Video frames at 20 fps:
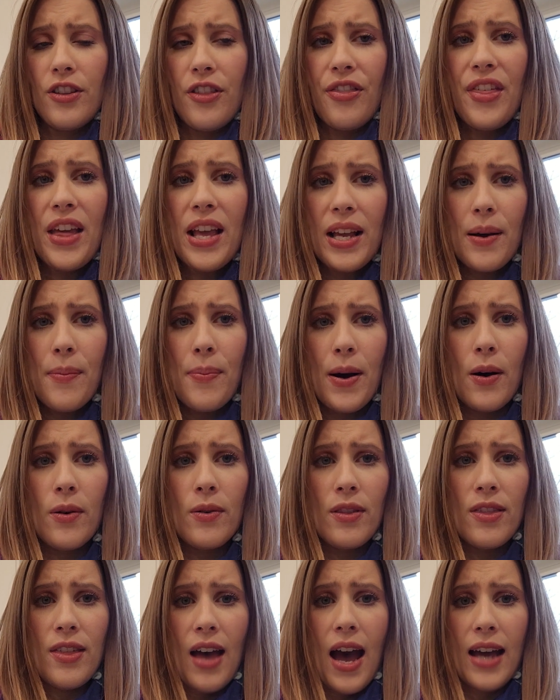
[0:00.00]
think
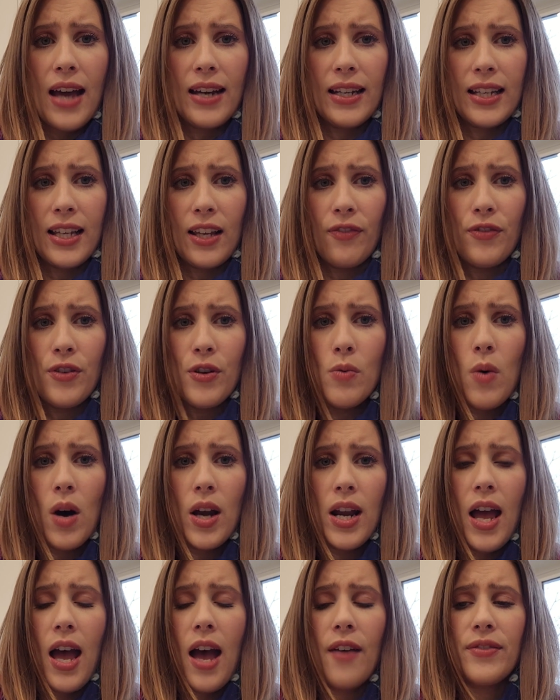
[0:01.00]
about that, if you want
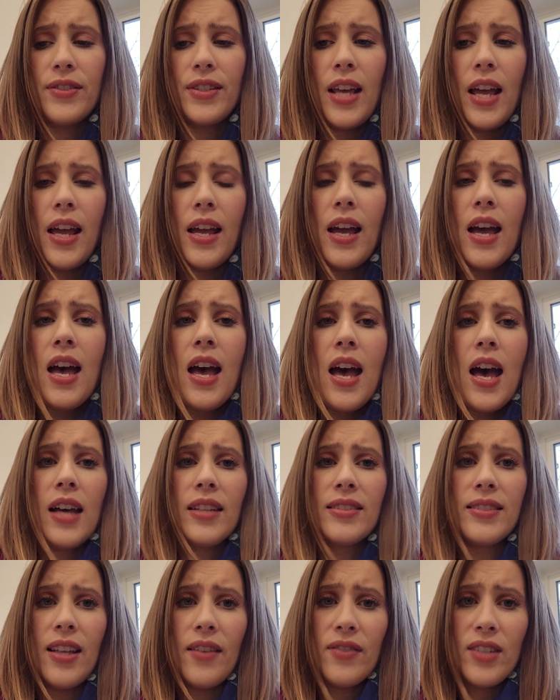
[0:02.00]
to have, say, a
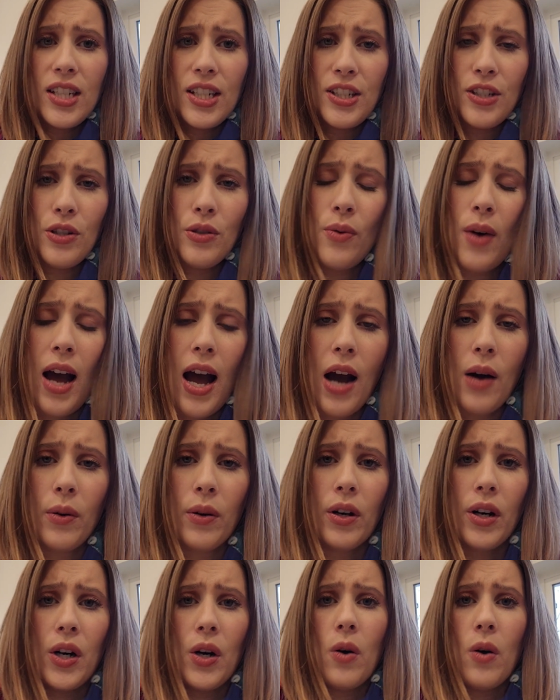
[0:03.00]

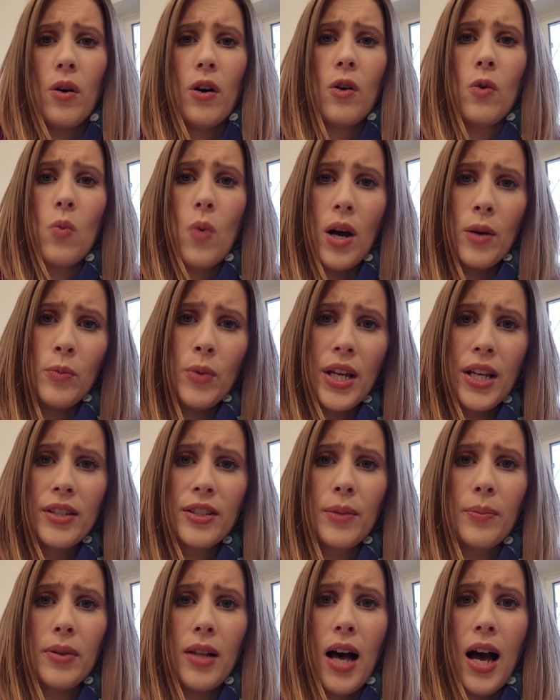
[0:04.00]
72-hour or a 1-week
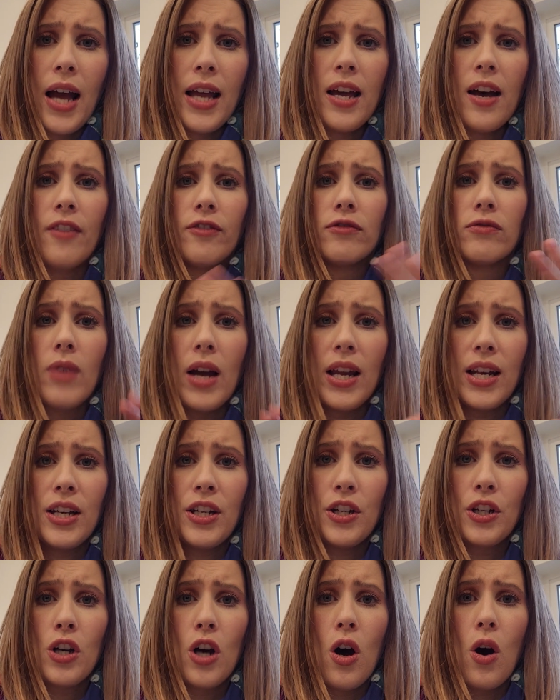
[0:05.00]
supply of
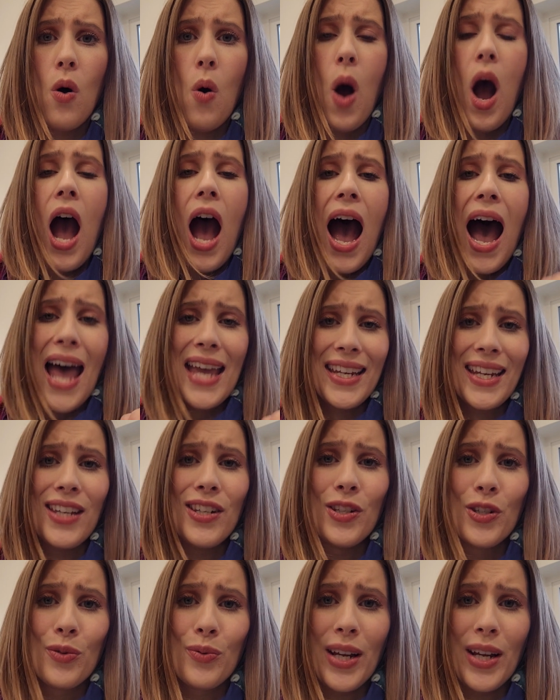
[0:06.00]
ready-to-go, I
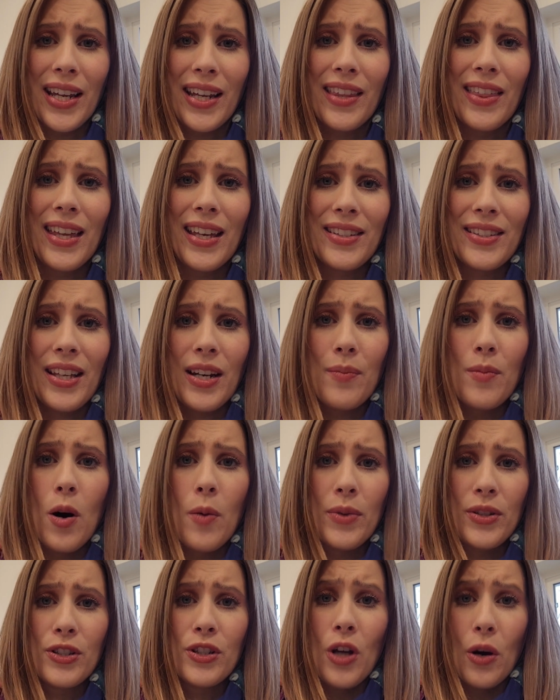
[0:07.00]
can drink this at a
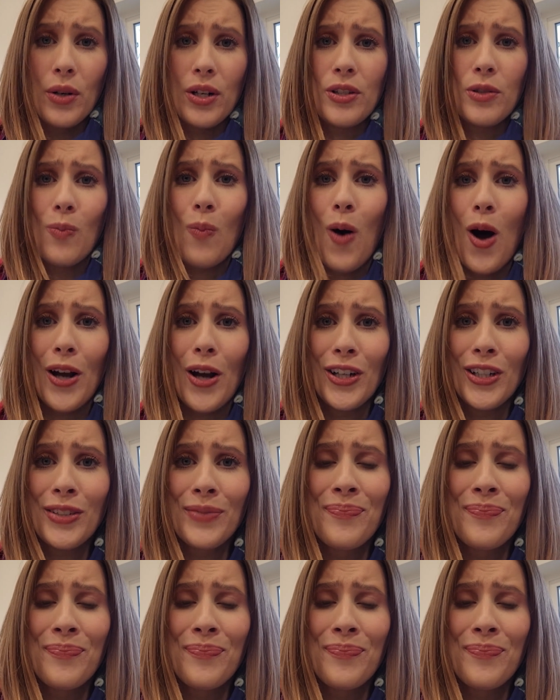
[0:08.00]
moment's notice water.